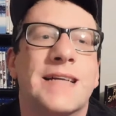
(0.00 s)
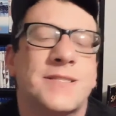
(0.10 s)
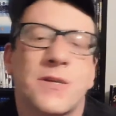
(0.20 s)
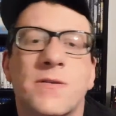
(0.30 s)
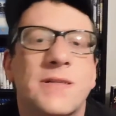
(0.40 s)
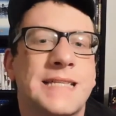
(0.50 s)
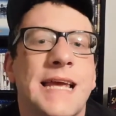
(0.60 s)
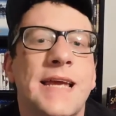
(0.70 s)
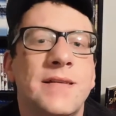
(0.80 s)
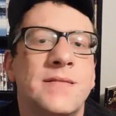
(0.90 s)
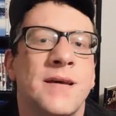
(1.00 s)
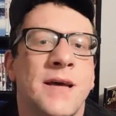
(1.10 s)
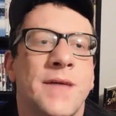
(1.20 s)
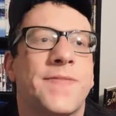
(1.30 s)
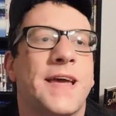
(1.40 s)
certain scenes,
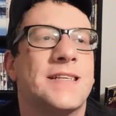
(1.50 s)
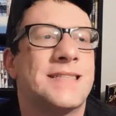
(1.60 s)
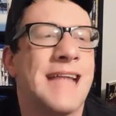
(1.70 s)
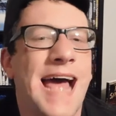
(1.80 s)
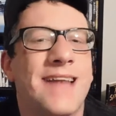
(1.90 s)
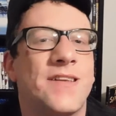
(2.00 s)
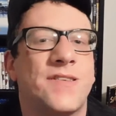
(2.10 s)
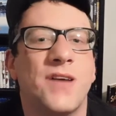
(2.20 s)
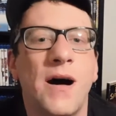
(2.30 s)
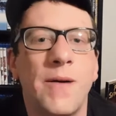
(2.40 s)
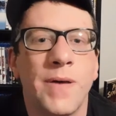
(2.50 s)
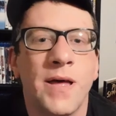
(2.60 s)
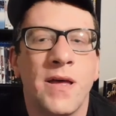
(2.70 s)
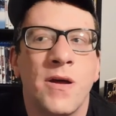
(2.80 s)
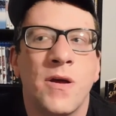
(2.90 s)
they just had to dump
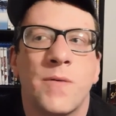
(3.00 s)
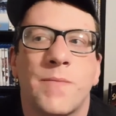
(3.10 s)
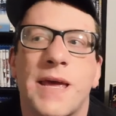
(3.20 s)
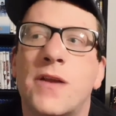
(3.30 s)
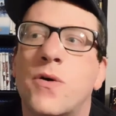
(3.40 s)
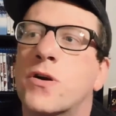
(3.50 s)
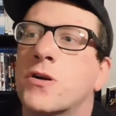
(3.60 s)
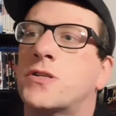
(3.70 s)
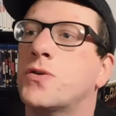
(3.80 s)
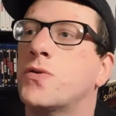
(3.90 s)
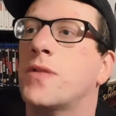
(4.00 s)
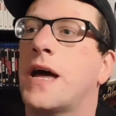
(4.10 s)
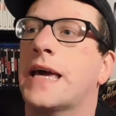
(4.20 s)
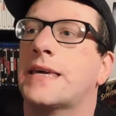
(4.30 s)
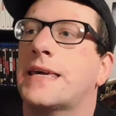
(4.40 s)
in order to
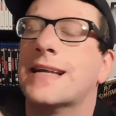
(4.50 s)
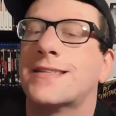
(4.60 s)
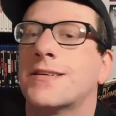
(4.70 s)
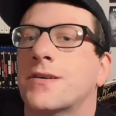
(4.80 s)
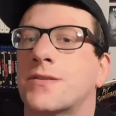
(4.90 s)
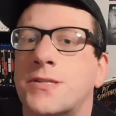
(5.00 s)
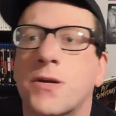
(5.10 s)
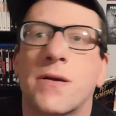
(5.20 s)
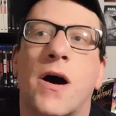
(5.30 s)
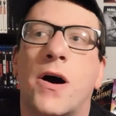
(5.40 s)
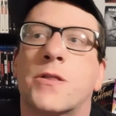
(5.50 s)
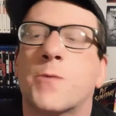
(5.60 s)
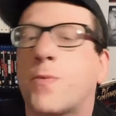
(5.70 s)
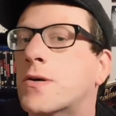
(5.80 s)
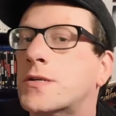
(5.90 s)
like get to certain other
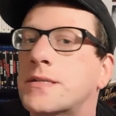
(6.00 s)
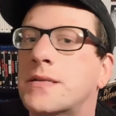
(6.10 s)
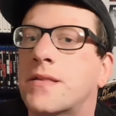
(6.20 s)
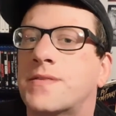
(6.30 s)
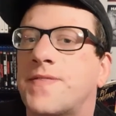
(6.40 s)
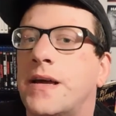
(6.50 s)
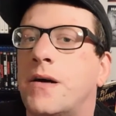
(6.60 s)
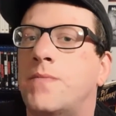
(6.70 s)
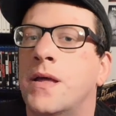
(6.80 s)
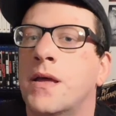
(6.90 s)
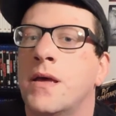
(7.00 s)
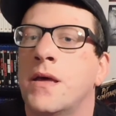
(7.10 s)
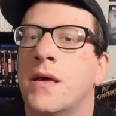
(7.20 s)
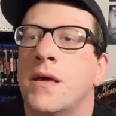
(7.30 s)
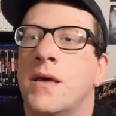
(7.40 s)
portions of this film.
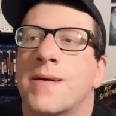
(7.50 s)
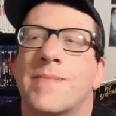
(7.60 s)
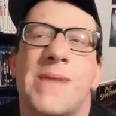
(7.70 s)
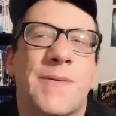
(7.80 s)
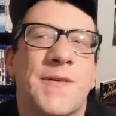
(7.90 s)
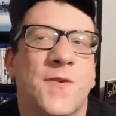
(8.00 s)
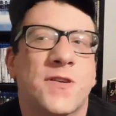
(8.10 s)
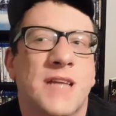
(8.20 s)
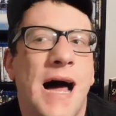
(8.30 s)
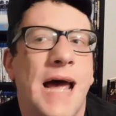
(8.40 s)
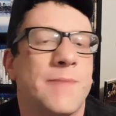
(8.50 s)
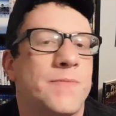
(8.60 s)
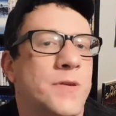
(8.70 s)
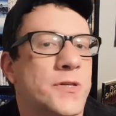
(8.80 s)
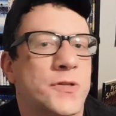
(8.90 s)
Maybe for time
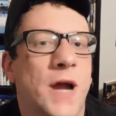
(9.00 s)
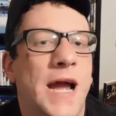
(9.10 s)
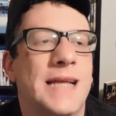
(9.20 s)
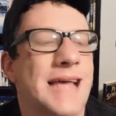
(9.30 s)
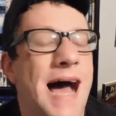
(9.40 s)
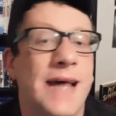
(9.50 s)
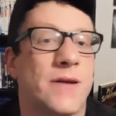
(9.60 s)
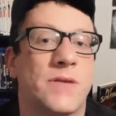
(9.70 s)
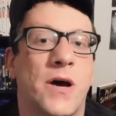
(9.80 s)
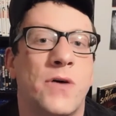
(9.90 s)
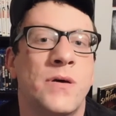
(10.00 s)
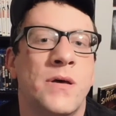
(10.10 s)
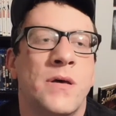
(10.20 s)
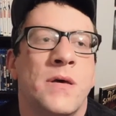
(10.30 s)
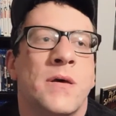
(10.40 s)
constraints, I don't know.
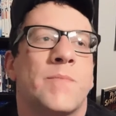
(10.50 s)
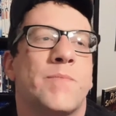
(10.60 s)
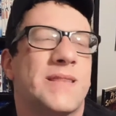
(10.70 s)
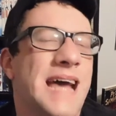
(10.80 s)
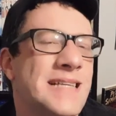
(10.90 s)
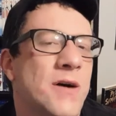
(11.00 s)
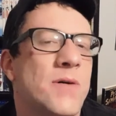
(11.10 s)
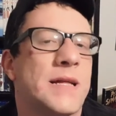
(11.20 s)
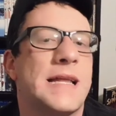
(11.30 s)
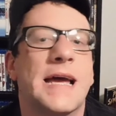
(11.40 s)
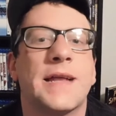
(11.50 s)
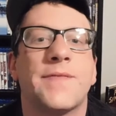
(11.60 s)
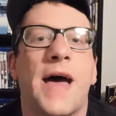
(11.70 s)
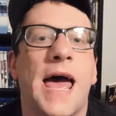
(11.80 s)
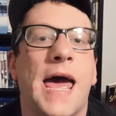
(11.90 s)
But that's the only negative
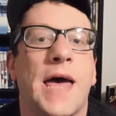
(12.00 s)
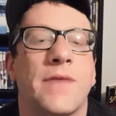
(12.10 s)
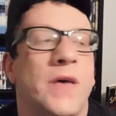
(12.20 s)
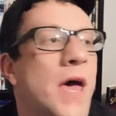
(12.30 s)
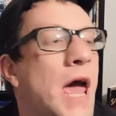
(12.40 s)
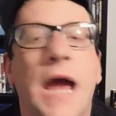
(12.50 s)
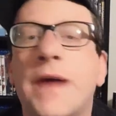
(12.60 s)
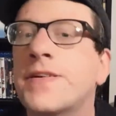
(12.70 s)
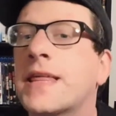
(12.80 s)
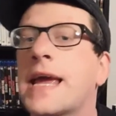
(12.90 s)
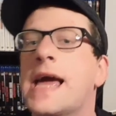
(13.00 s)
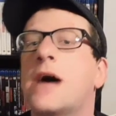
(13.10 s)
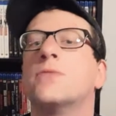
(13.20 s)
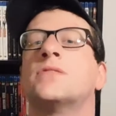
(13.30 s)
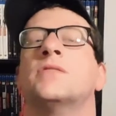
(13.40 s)
I have. Everything
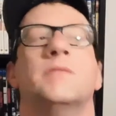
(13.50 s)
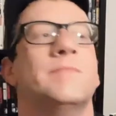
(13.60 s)
else,